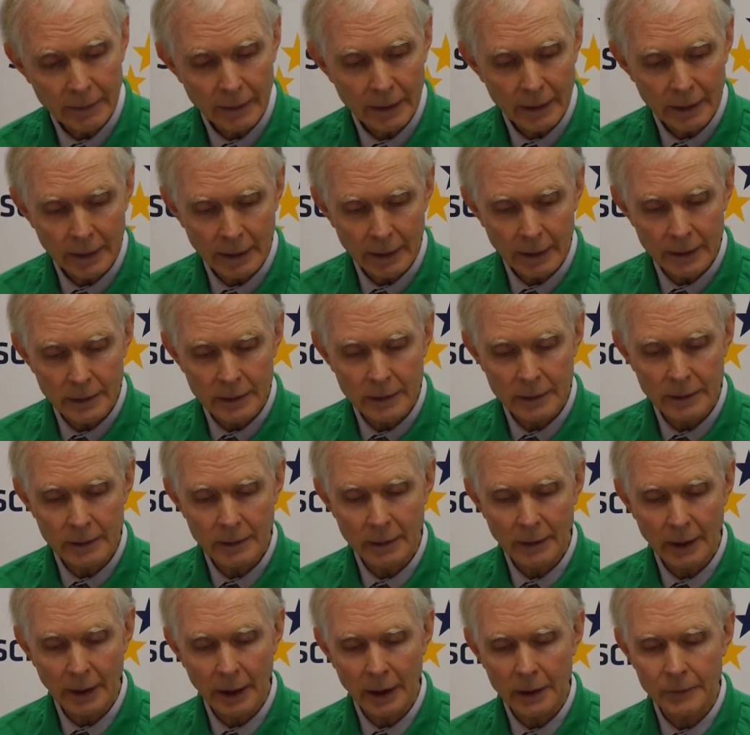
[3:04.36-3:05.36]
is
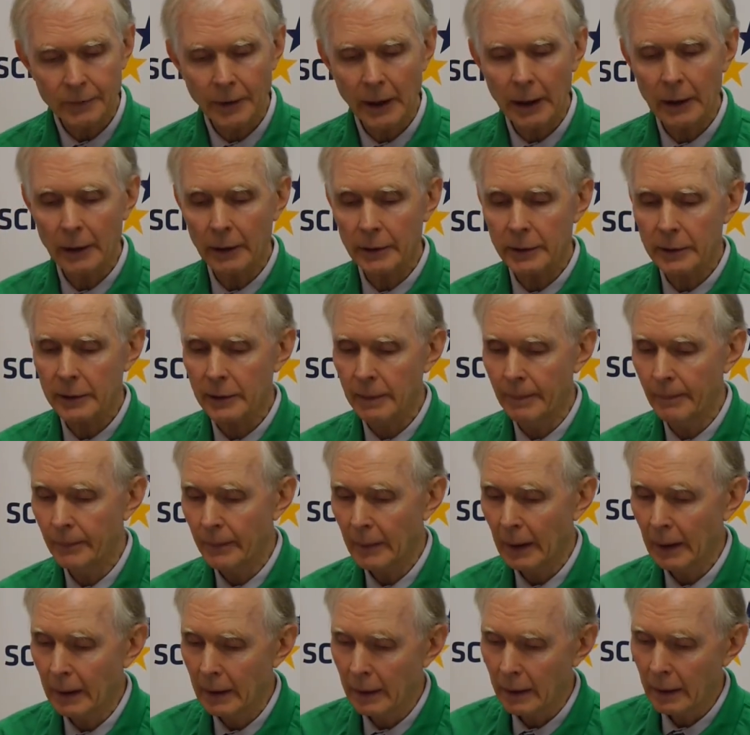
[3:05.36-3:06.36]
as follows.
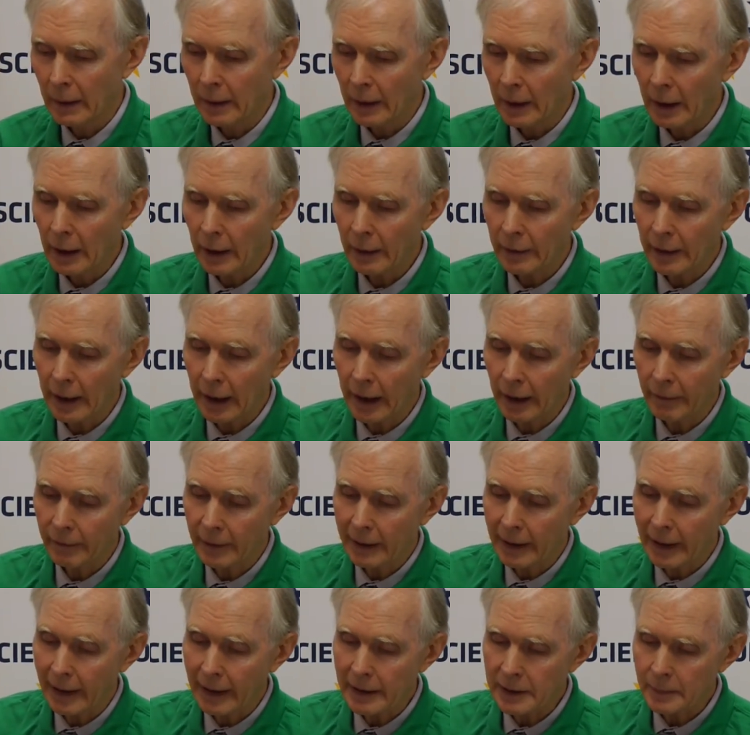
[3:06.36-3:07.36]
Here I have a
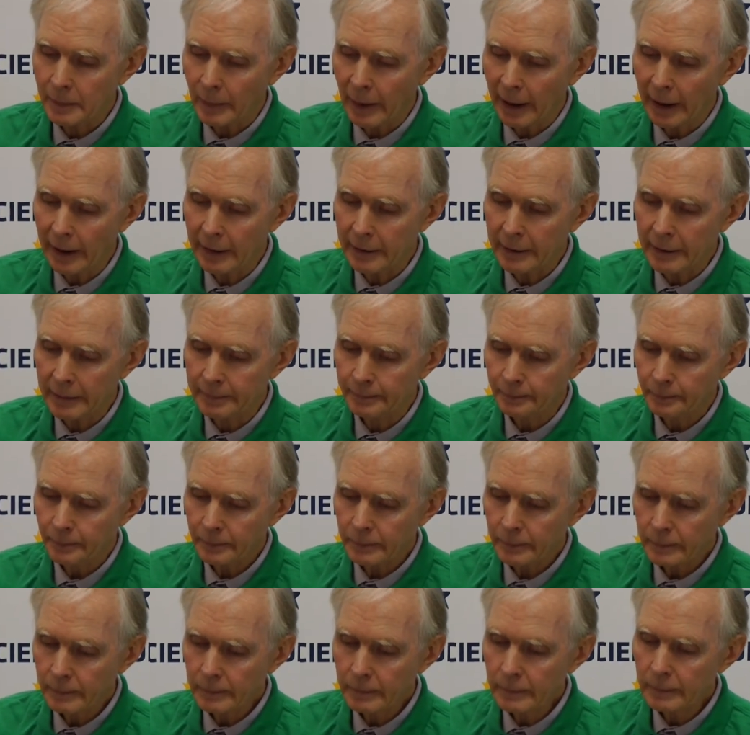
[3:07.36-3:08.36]
glass plate
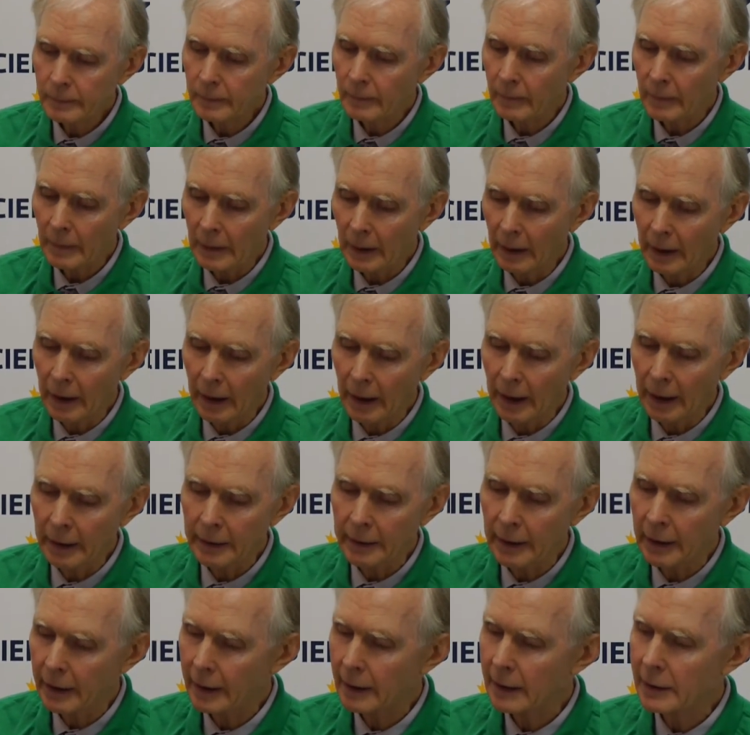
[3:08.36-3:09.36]
and a
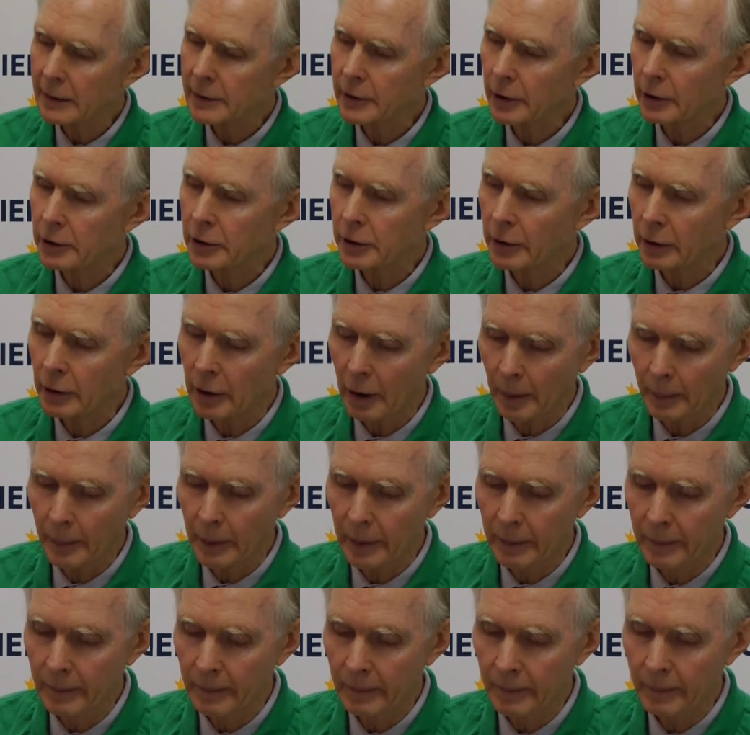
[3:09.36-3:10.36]
little suction cup.
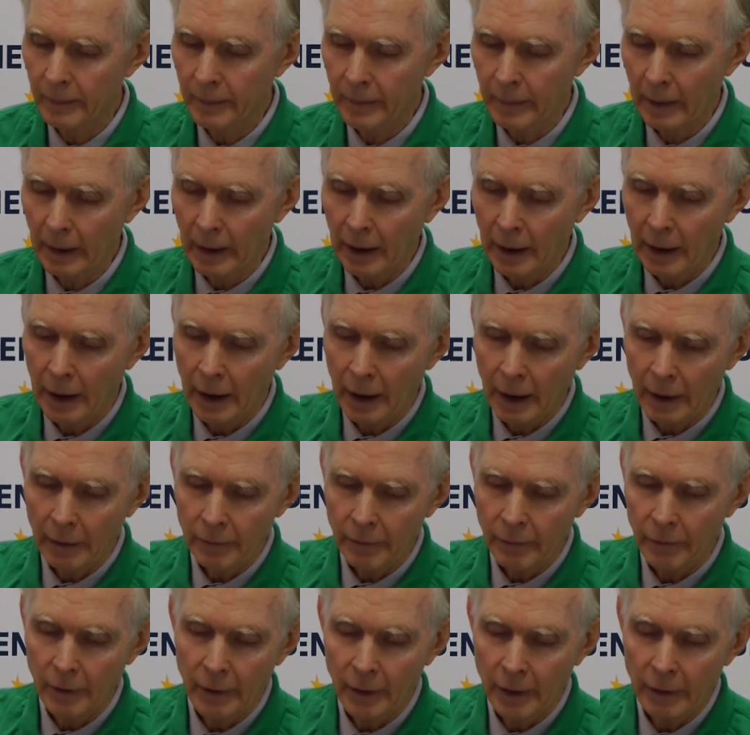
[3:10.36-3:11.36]

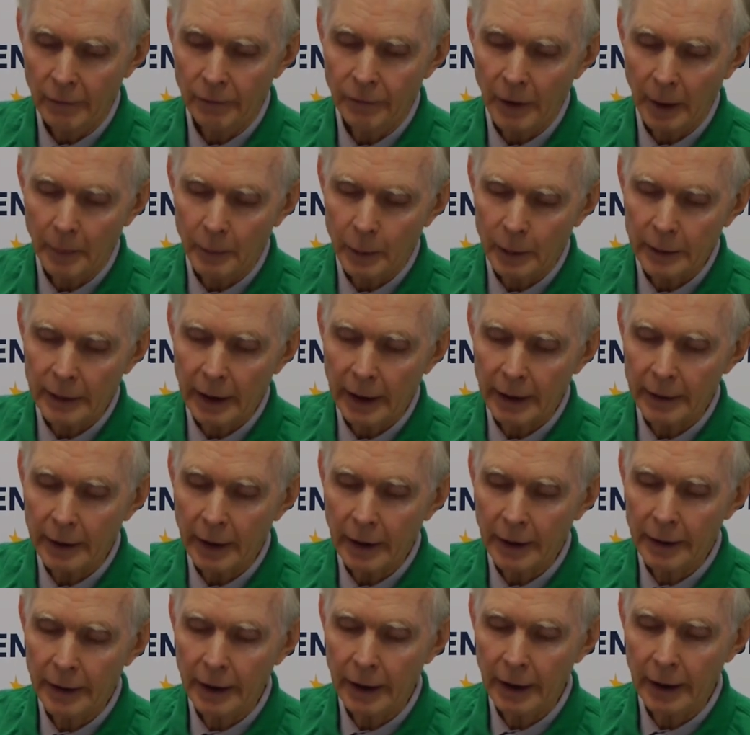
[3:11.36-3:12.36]
If I put that
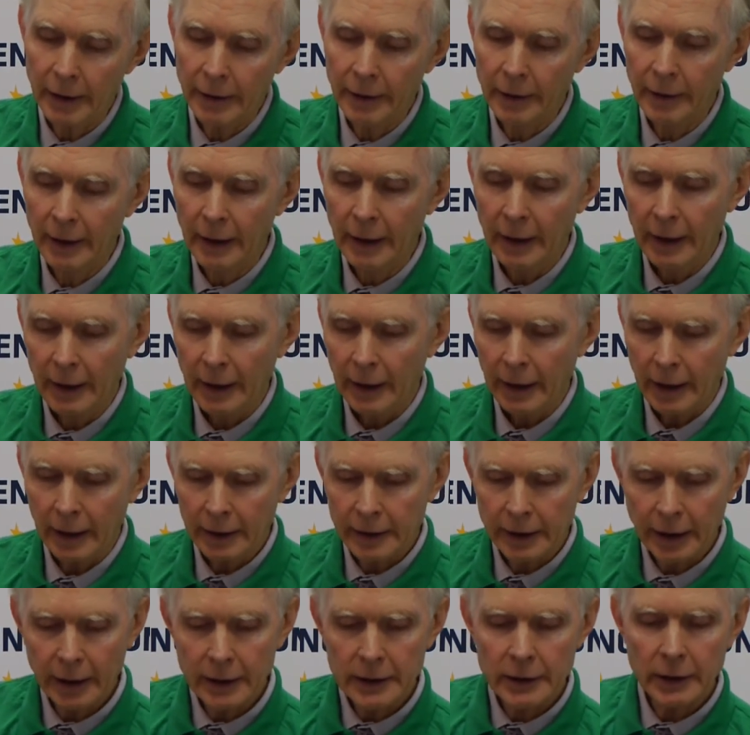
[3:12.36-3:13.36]
on here, it
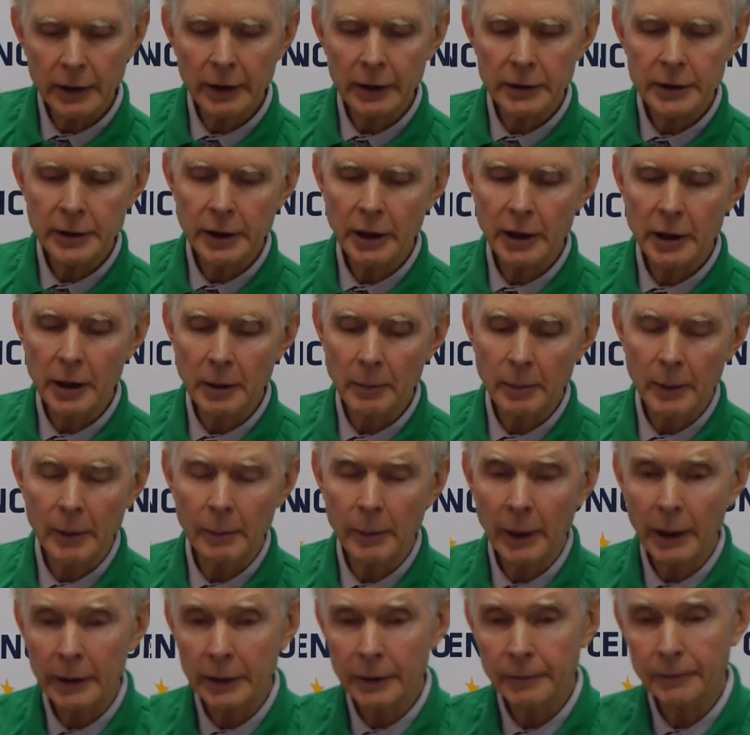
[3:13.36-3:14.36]
takes a considerable
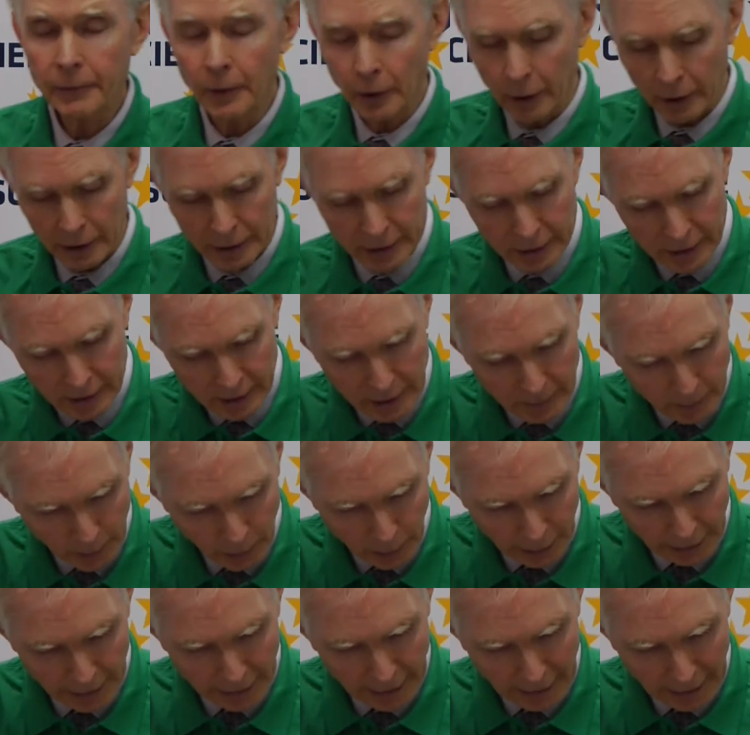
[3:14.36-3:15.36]
amount of force to
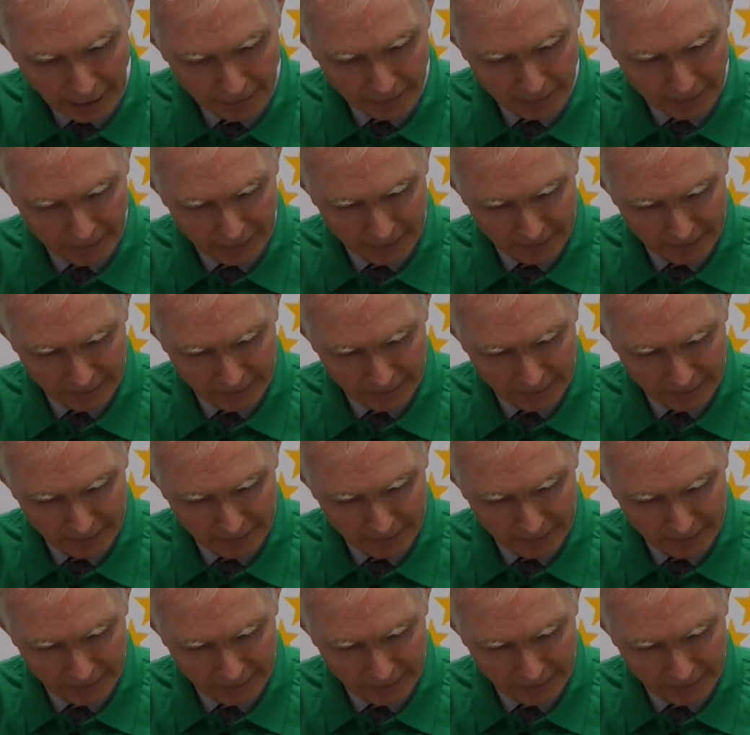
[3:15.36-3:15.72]
pull it off.